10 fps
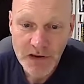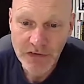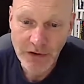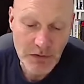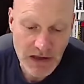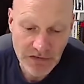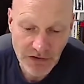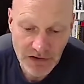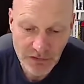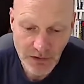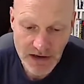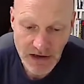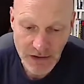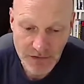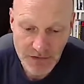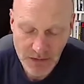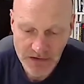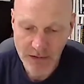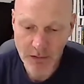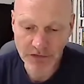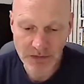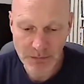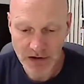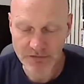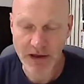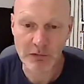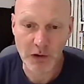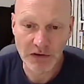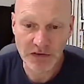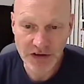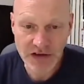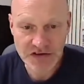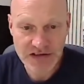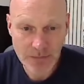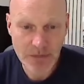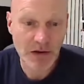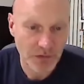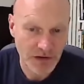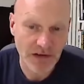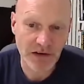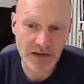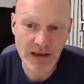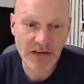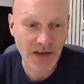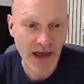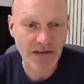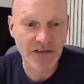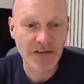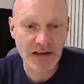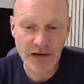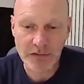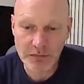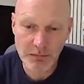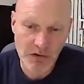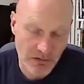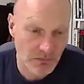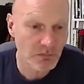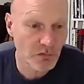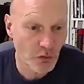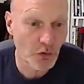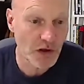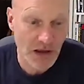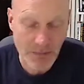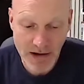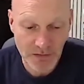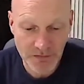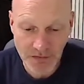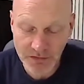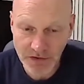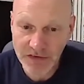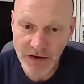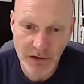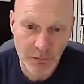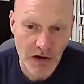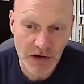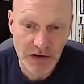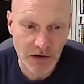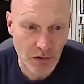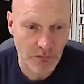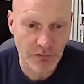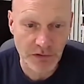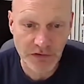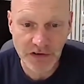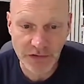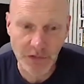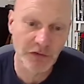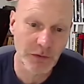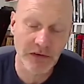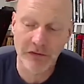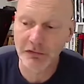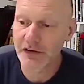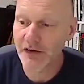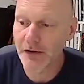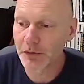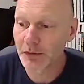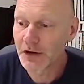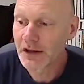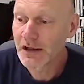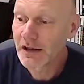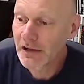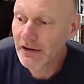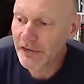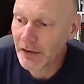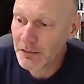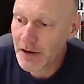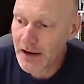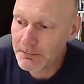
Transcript: So it's great. And I think that, obviously part of that role is teachers coming on things like this and, talking about this kind of work at conferences and on Twitter, for example. So,